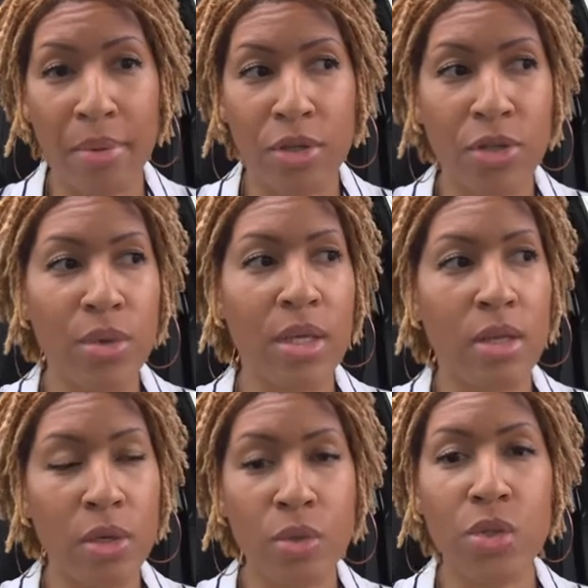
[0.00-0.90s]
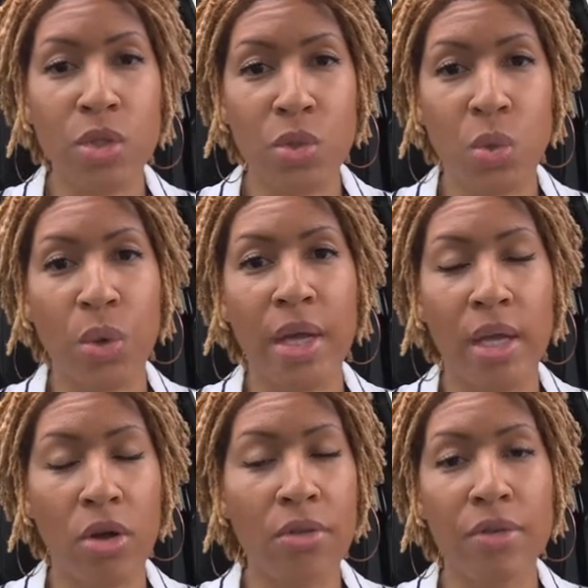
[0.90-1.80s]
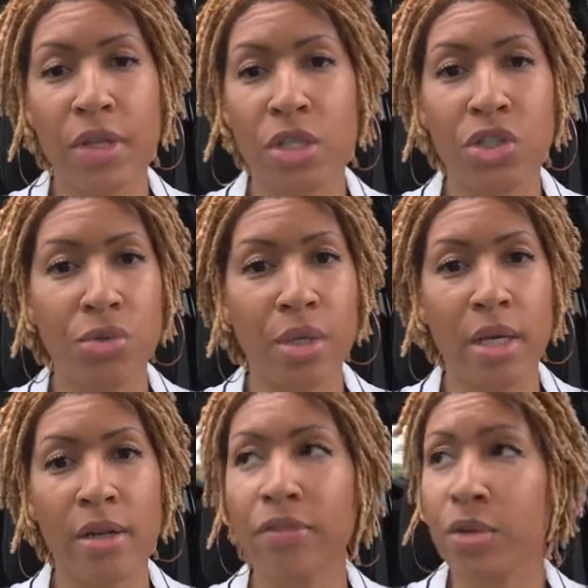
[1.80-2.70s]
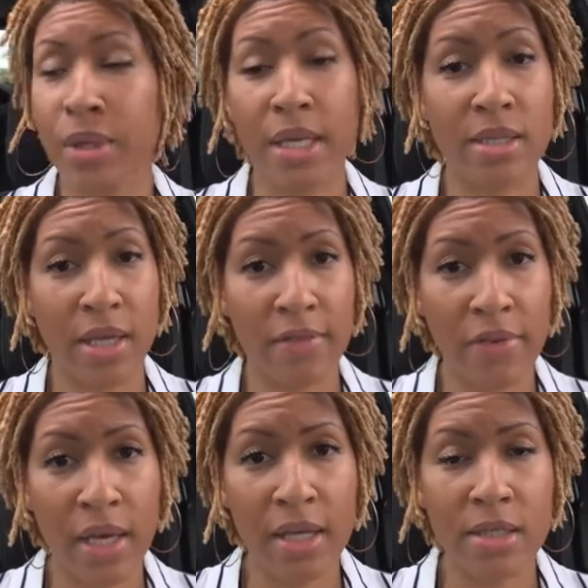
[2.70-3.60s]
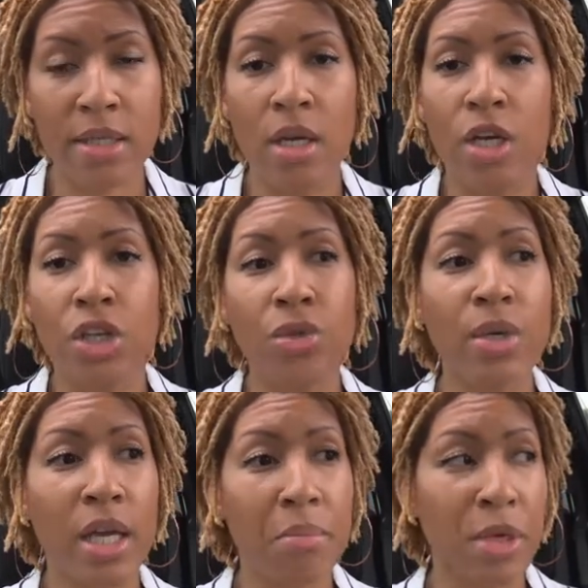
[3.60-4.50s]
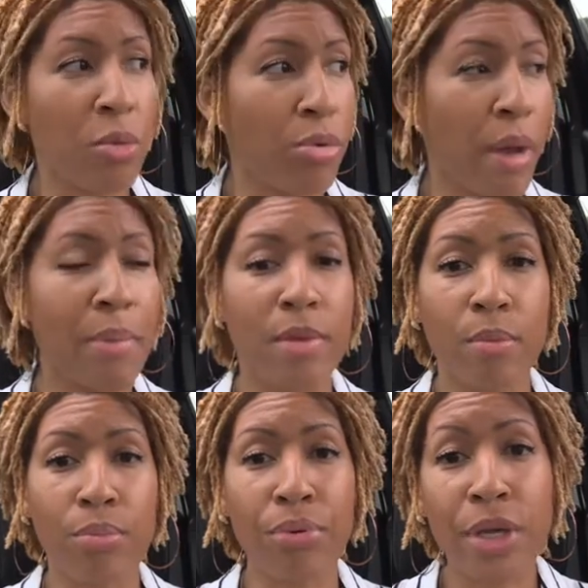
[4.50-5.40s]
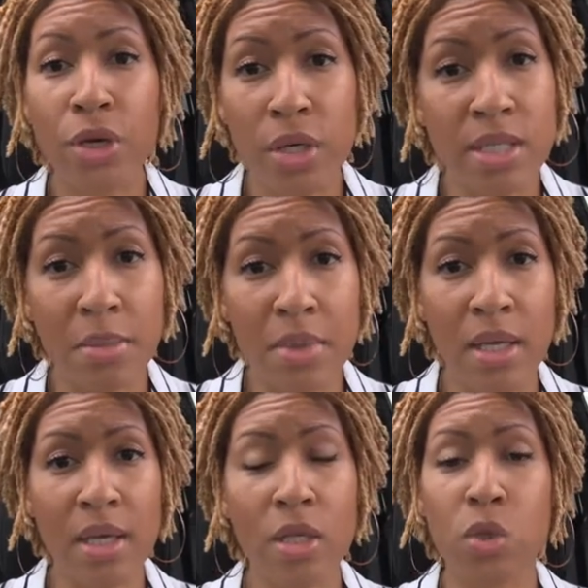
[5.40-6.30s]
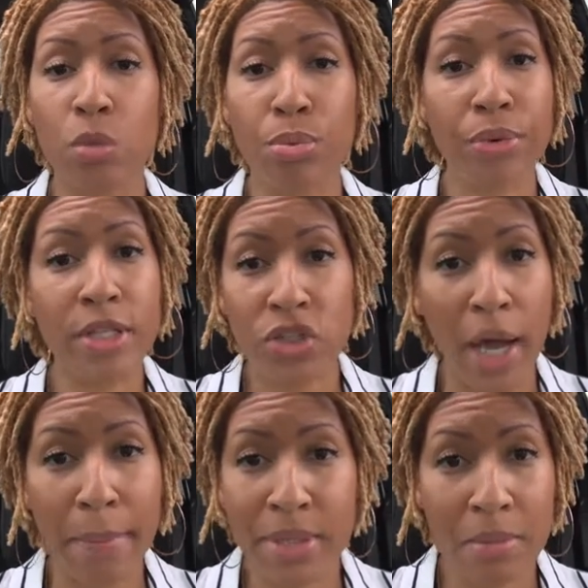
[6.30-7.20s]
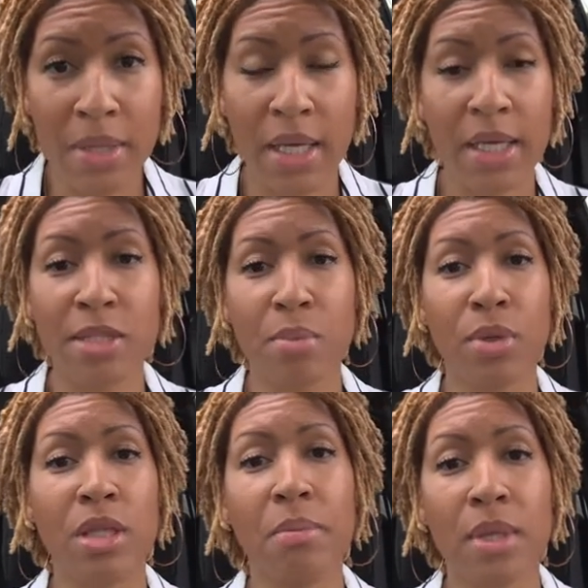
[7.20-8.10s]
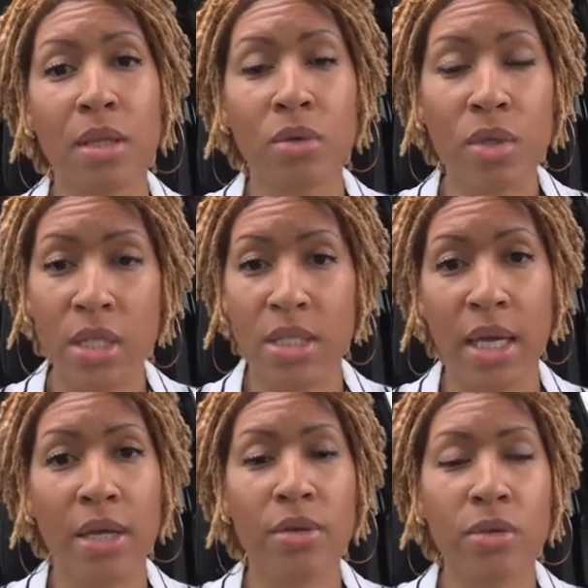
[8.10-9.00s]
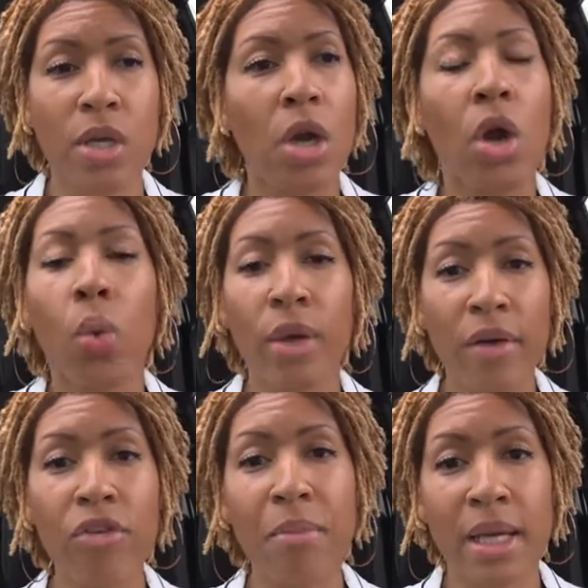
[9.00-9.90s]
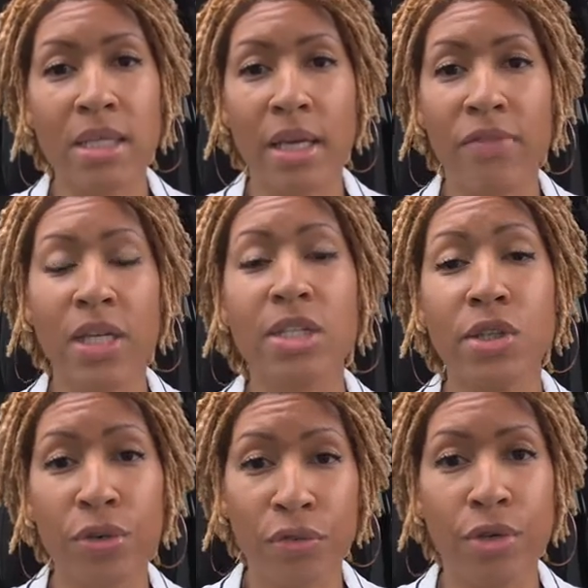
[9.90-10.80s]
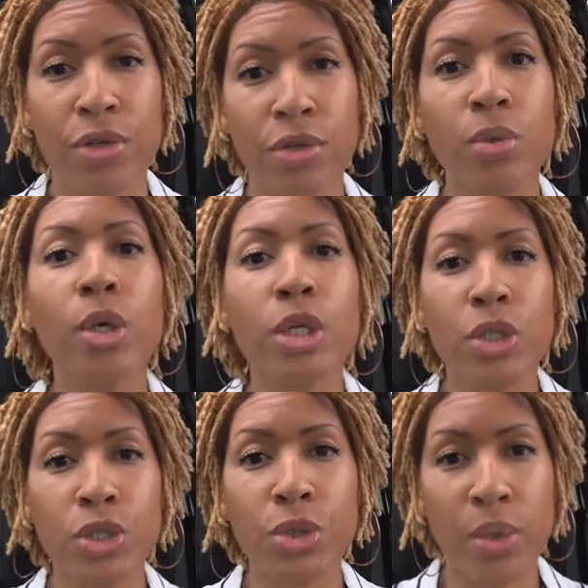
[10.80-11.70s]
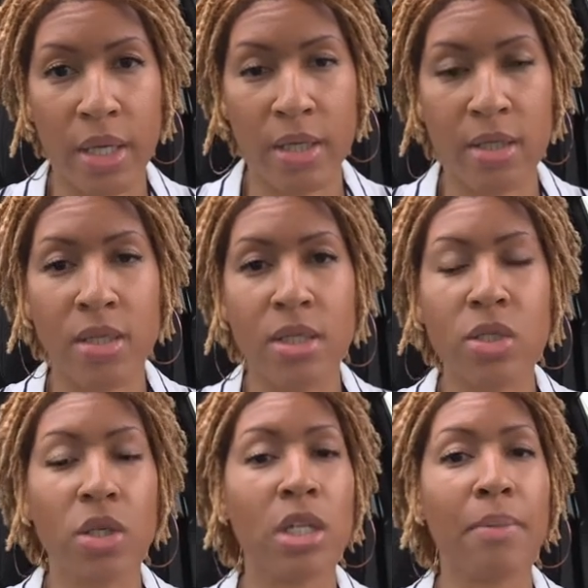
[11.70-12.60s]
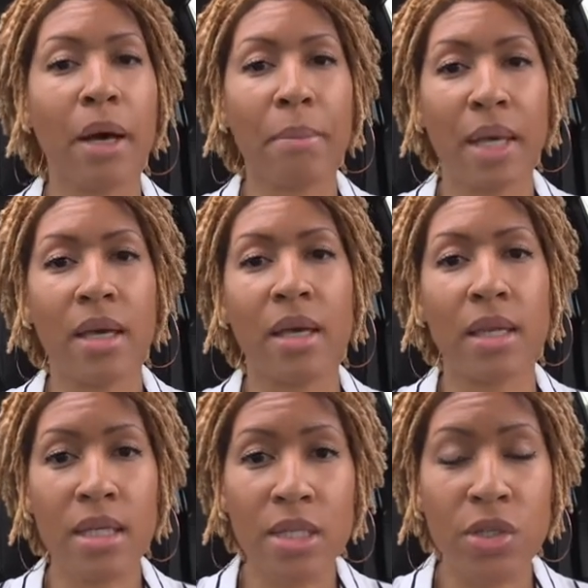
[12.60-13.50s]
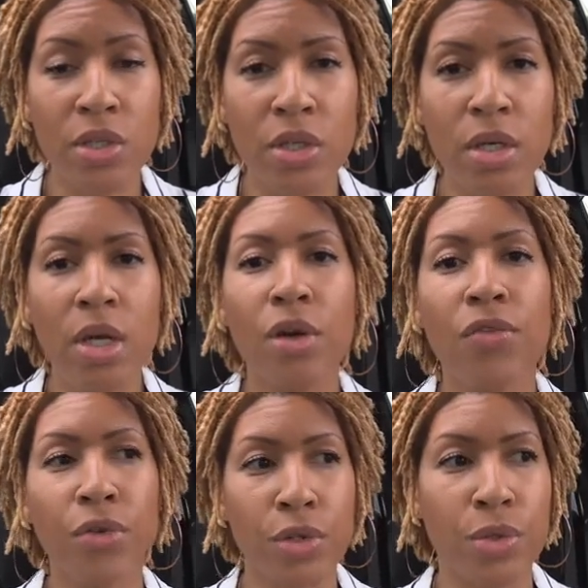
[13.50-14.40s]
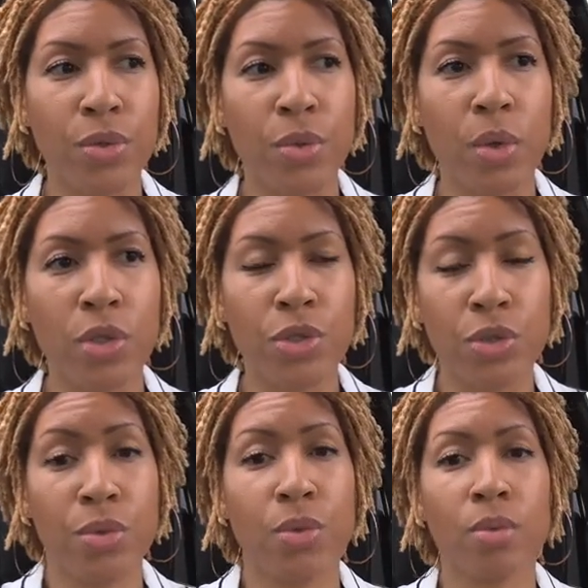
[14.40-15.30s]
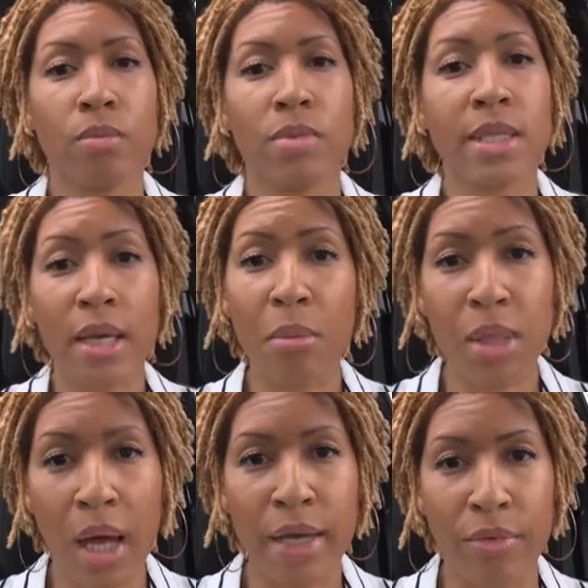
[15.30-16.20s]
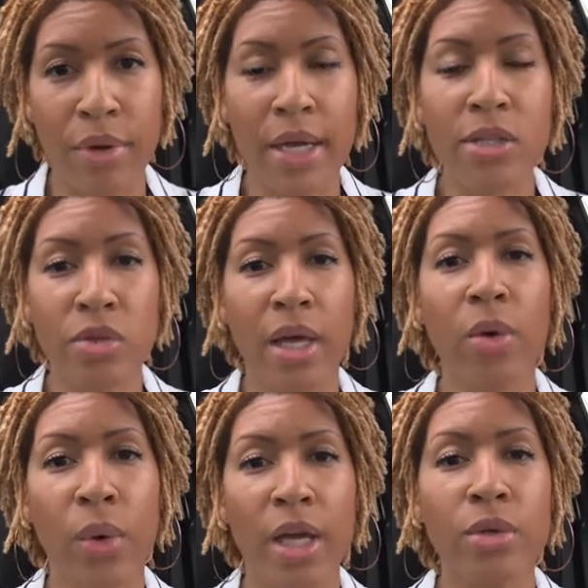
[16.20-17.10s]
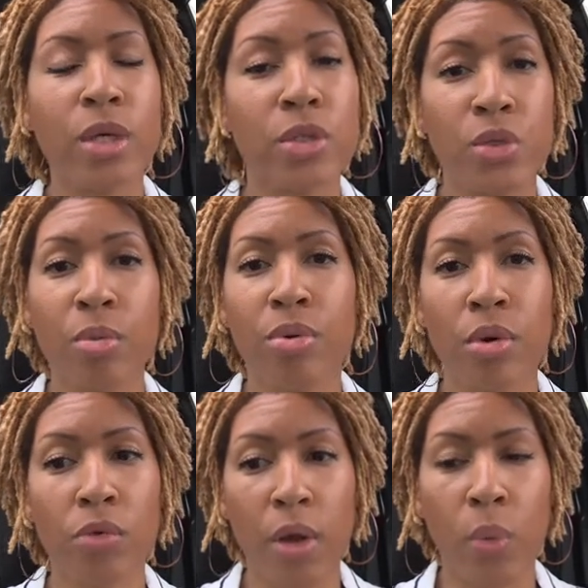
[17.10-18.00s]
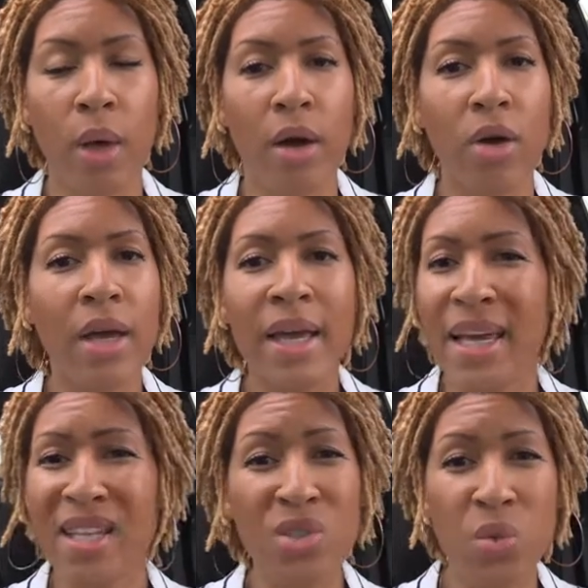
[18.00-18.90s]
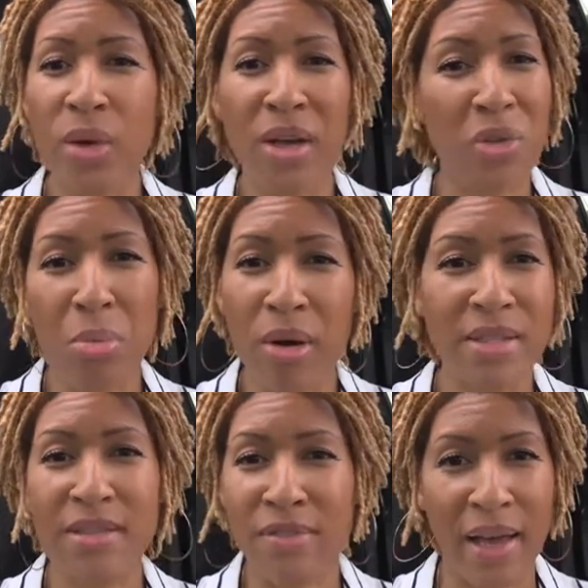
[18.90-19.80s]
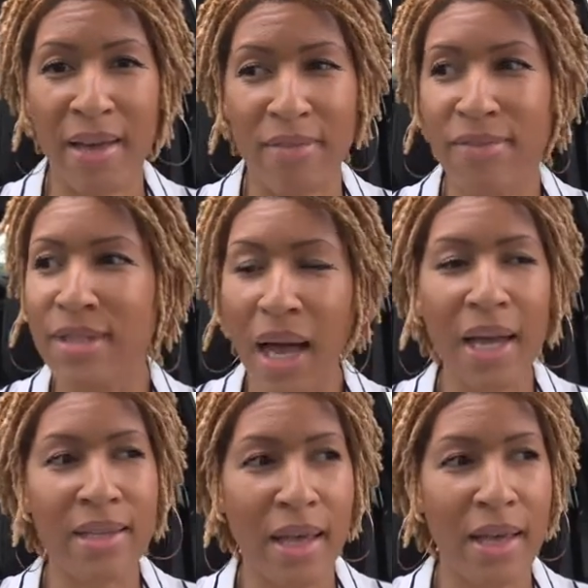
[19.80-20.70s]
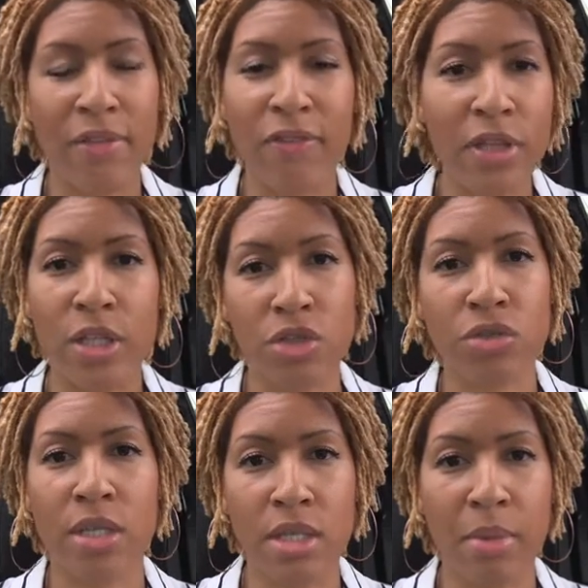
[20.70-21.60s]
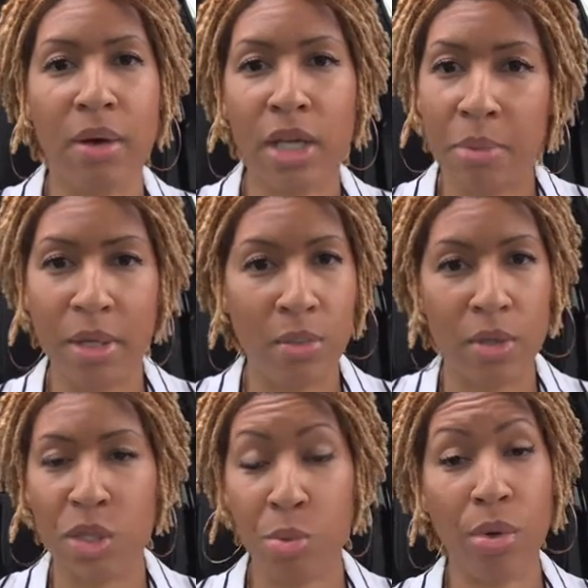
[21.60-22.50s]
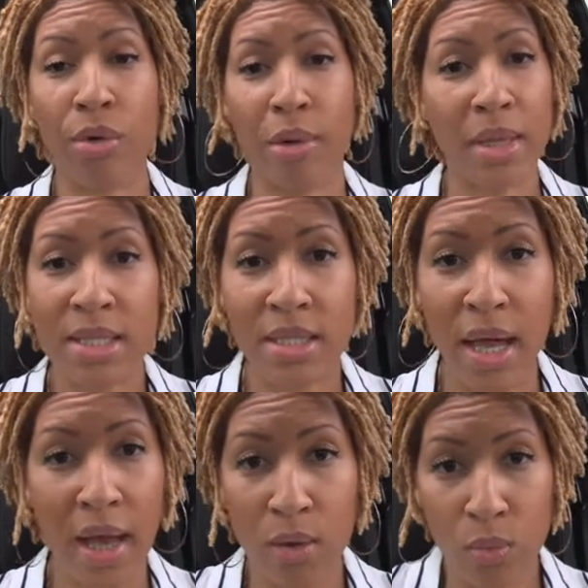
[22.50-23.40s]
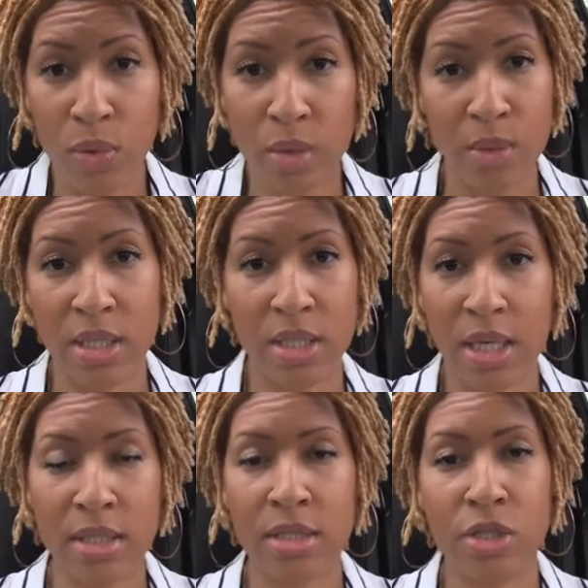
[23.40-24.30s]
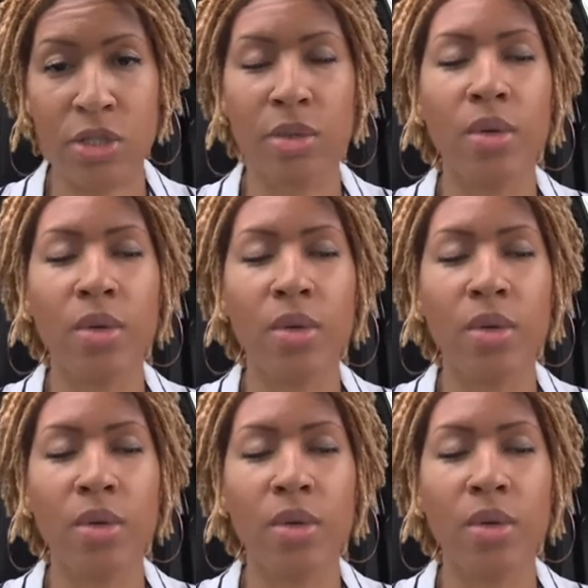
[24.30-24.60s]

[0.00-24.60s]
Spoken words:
You can go to the store and get all the things you need a few days in advance. You can meal prep and pre-cook some things, or pre-chop some things and put them in little containers. Whatever makes life easier for you, do it. This is all about making it easier for you to stay compliant, right? So that way you can do the program well and enjoy other parts of life, not like feeling stressed about keeping up with this program. That's not what it was intended to do.